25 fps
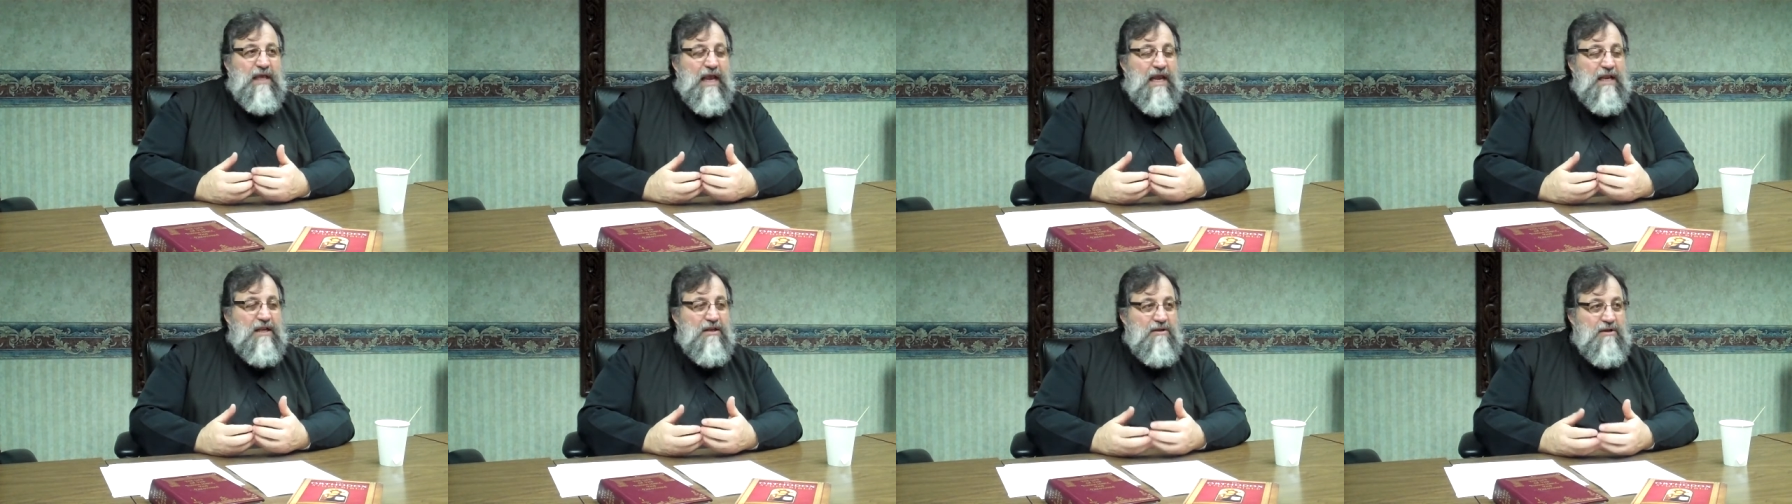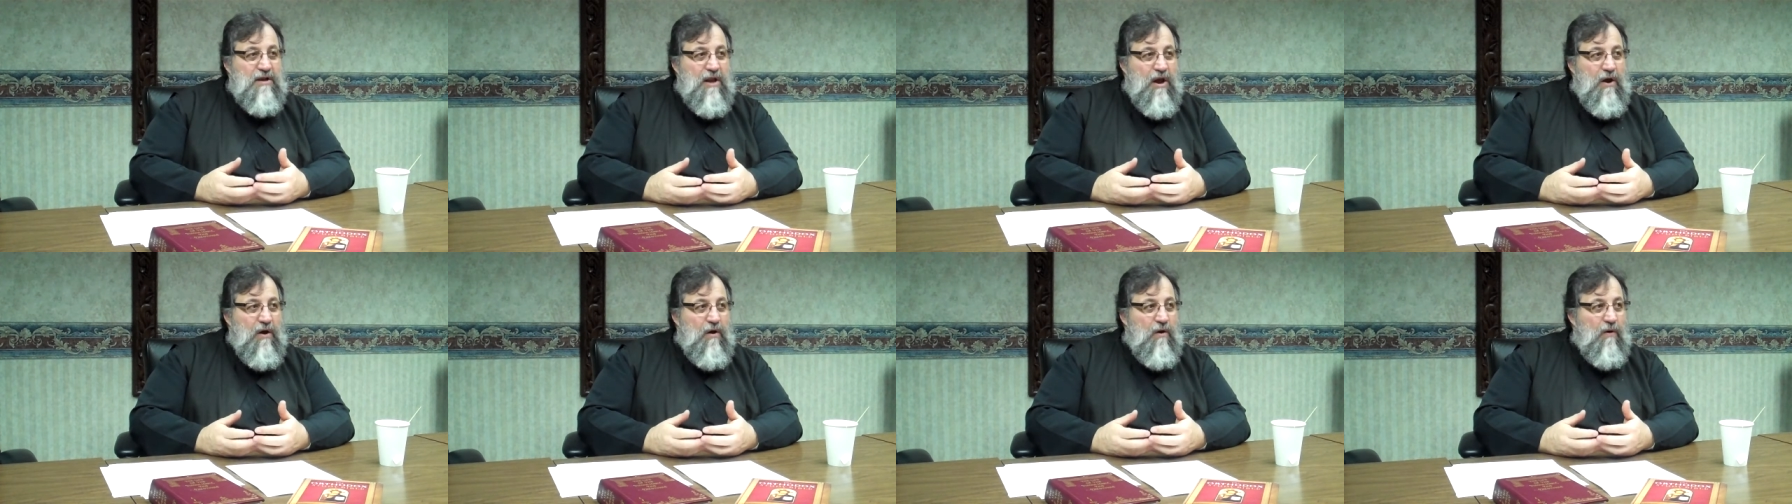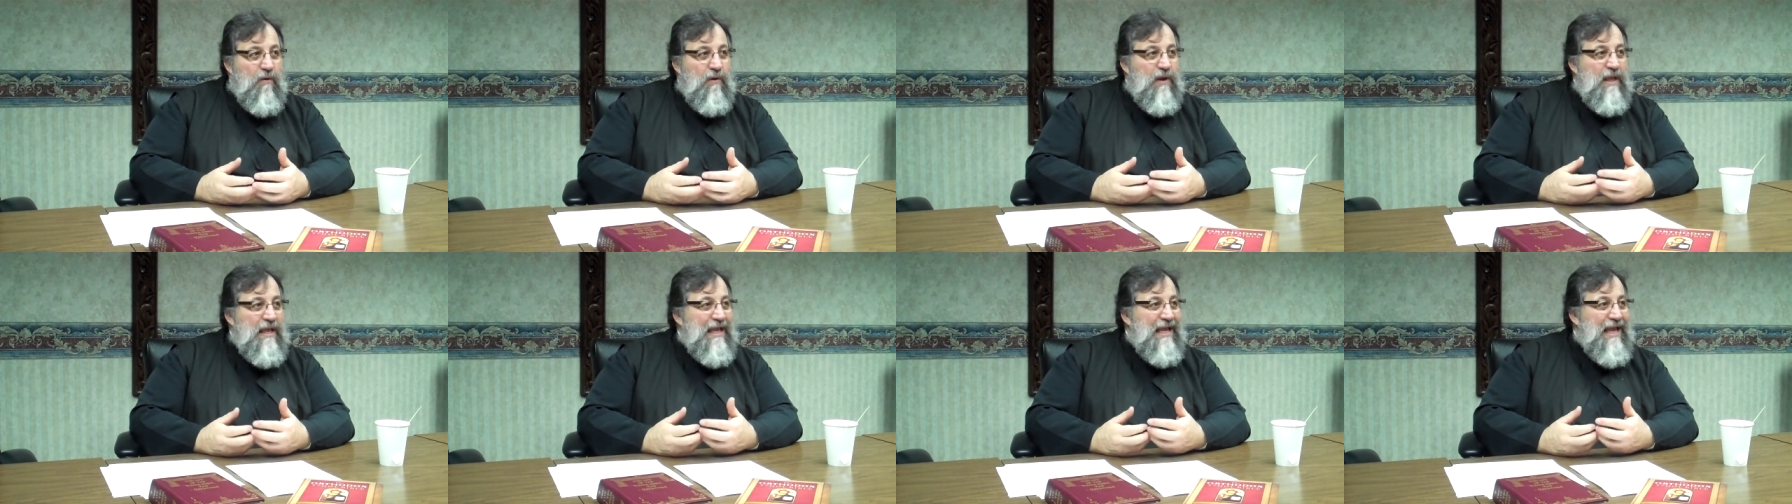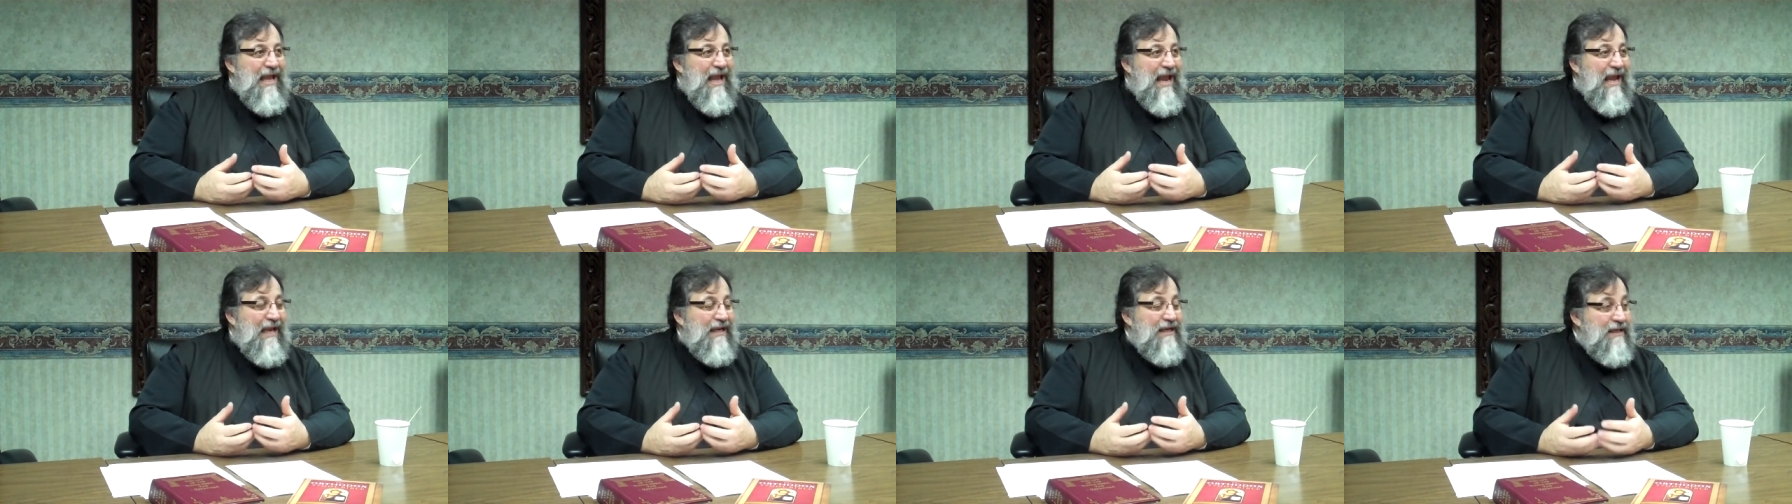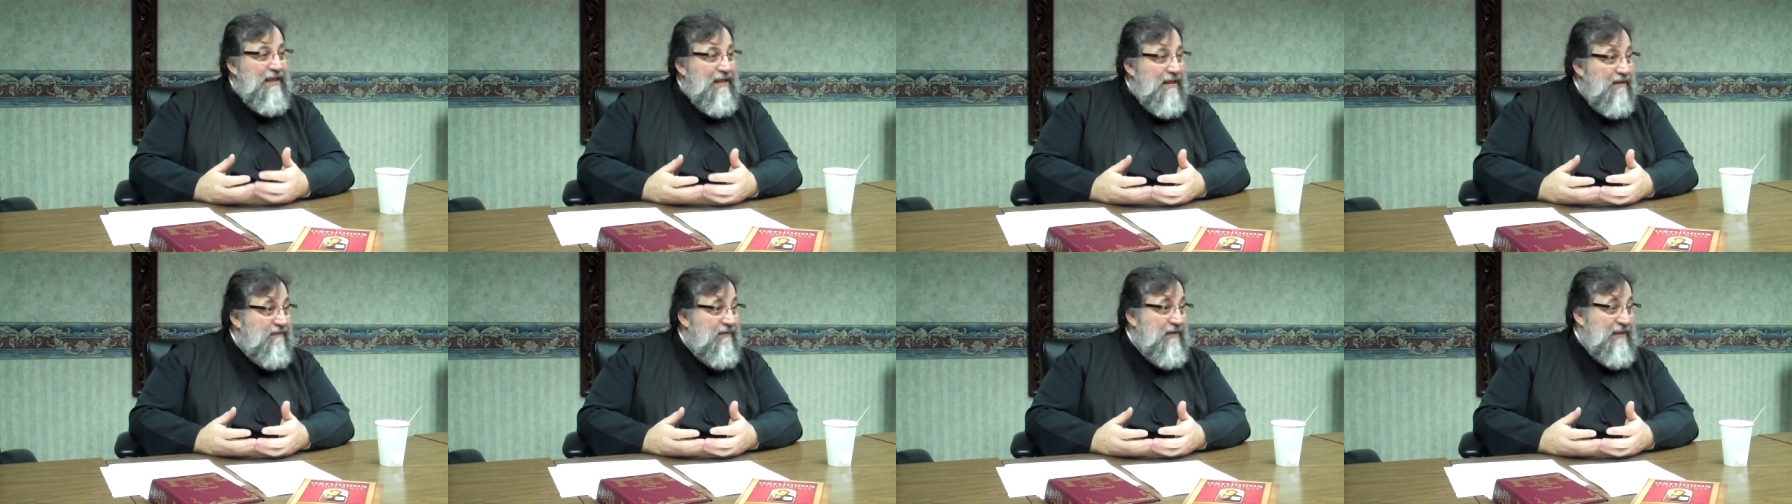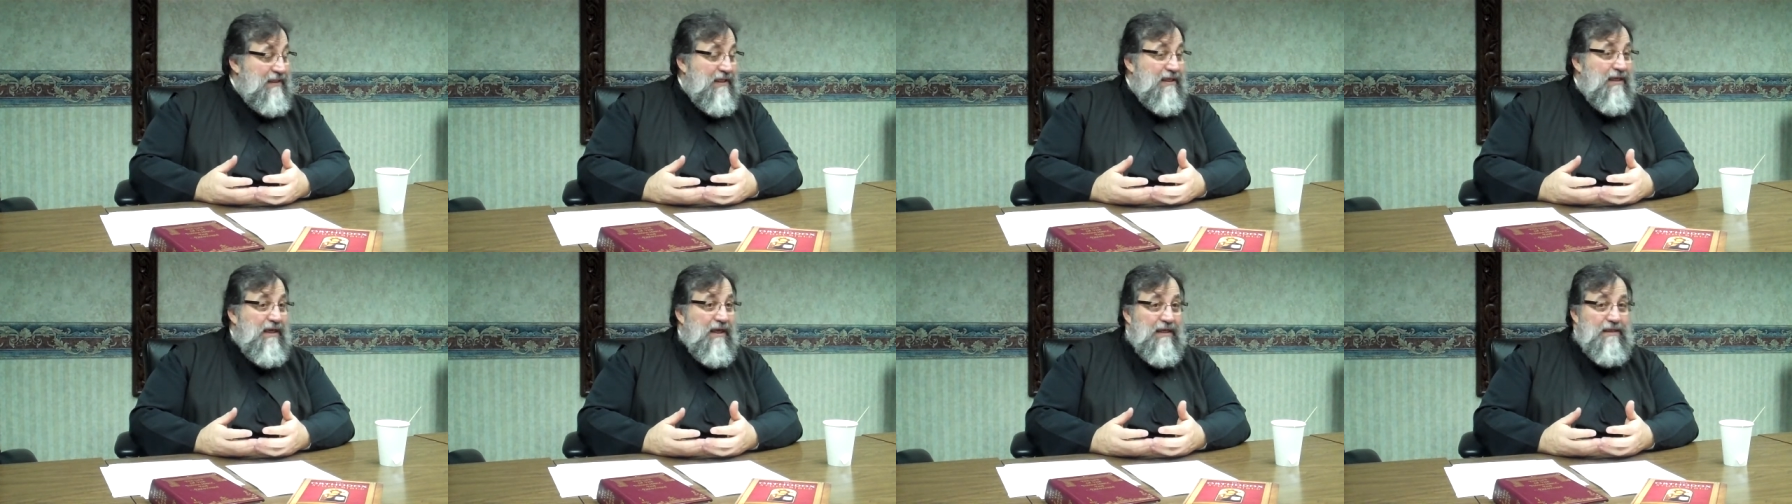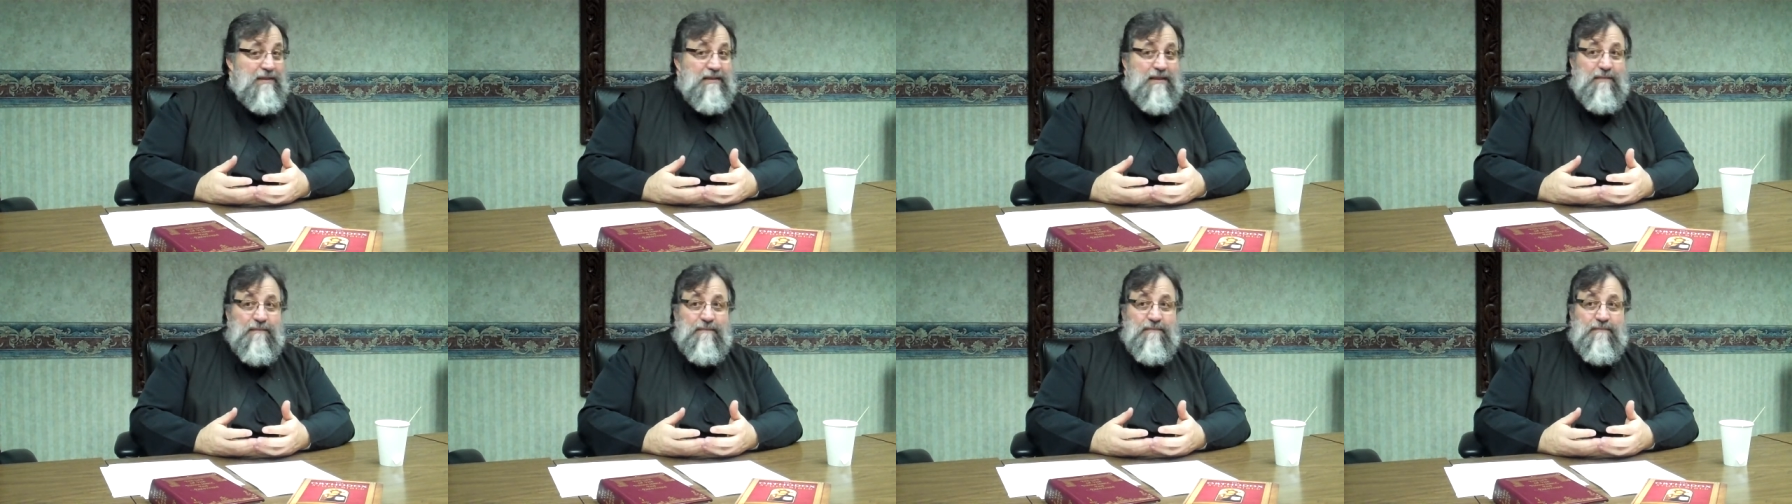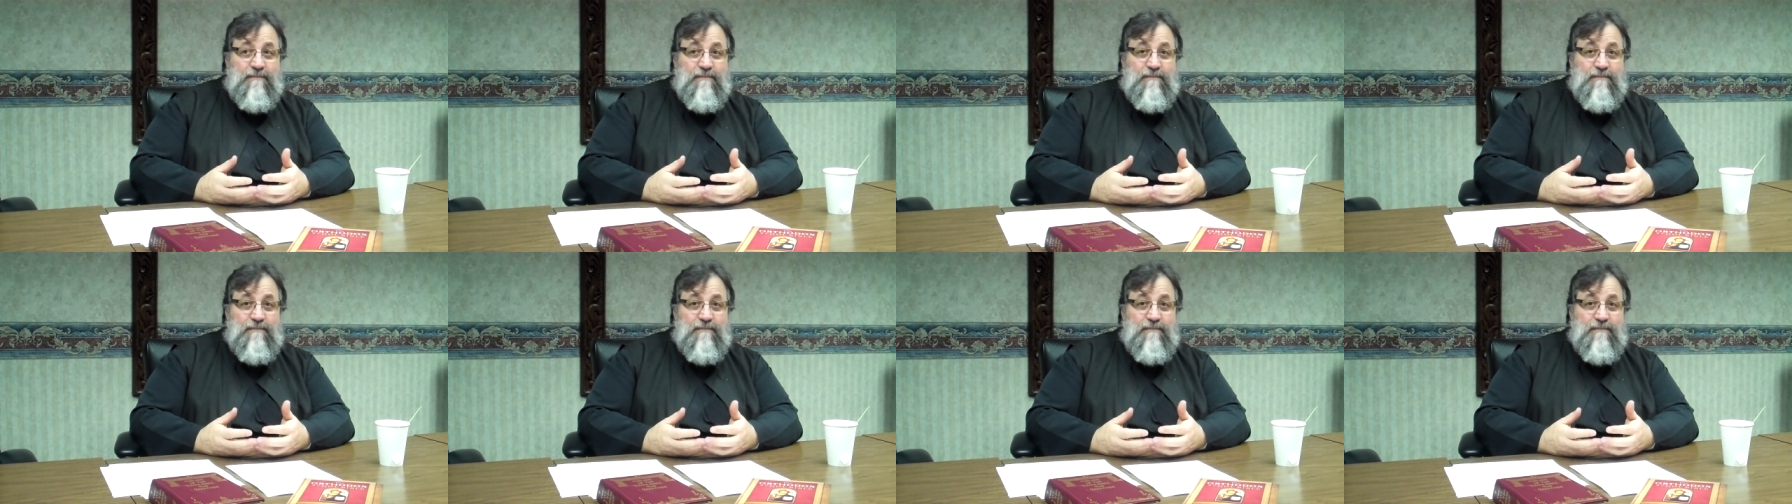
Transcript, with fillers: and know and live in the kingdom.